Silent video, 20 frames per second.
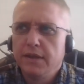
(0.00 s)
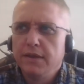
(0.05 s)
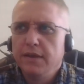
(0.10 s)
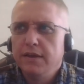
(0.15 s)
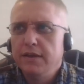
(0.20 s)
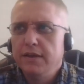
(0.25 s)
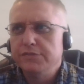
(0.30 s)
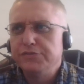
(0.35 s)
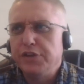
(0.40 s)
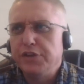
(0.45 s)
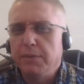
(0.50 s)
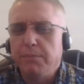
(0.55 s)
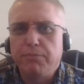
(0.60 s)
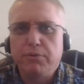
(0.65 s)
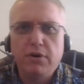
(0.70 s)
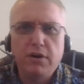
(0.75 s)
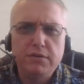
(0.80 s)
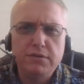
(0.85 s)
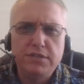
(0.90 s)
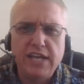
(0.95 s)
is he a
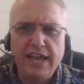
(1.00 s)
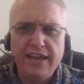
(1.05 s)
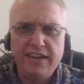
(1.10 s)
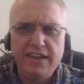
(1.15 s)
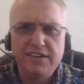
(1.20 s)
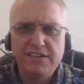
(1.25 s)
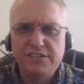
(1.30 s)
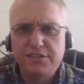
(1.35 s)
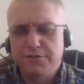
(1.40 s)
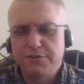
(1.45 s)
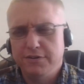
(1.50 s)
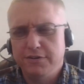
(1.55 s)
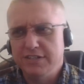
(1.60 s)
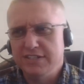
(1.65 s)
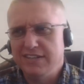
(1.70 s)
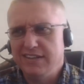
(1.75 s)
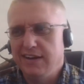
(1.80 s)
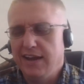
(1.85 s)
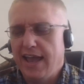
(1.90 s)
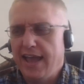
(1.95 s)
protagonist or
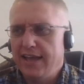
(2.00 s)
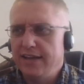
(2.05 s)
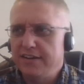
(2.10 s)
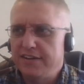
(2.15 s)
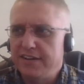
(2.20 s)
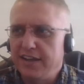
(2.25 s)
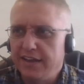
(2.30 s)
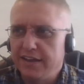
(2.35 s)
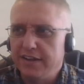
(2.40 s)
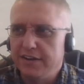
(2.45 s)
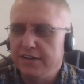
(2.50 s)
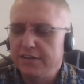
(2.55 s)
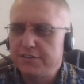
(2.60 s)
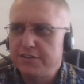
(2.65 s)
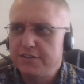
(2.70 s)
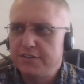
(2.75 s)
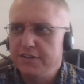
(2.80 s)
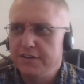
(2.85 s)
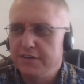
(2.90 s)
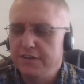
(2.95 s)
is he an
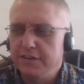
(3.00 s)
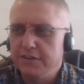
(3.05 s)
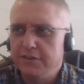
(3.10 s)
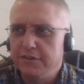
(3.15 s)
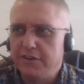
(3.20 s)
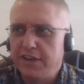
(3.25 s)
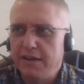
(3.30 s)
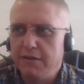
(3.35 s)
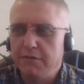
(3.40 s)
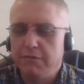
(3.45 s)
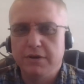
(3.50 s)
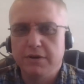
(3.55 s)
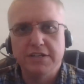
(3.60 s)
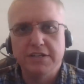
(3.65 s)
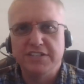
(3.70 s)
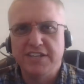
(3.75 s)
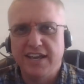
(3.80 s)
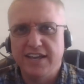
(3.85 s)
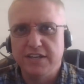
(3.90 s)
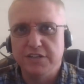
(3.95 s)
antagonist? You can't really
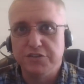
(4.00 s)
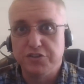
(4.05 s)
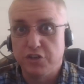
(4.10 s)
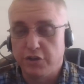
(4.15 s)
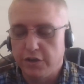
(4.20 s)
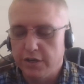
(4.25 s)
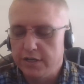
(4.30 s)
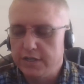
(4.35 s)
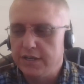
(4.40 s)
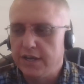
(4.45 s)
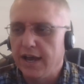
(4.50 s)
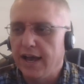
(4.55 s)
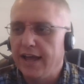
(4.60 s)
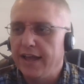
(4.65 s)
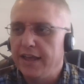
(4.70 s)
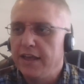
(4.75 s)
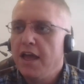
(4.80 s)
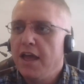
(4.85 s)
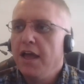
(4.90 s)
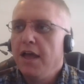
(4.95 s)
say he's a good
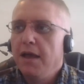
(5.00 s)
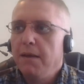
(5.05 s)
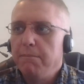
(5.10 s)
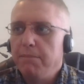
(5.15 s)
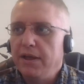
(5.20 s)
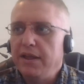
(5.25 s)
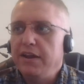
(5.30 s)
guy, but